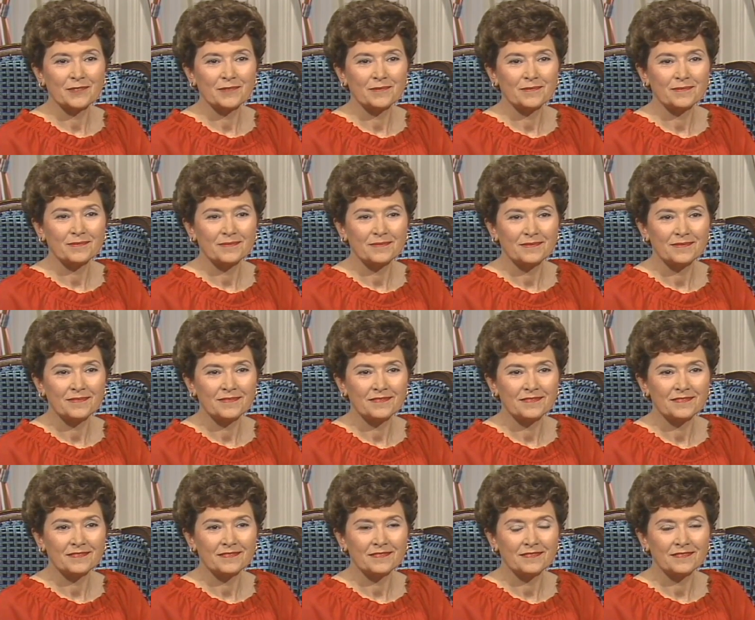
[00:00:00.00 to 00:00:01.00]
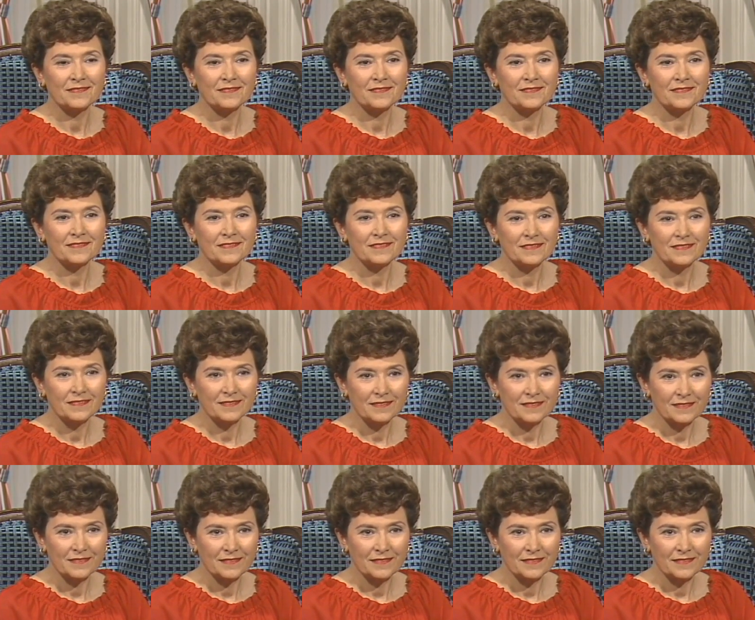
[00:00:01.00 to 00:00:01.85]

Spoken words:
No one is speaking in this clip.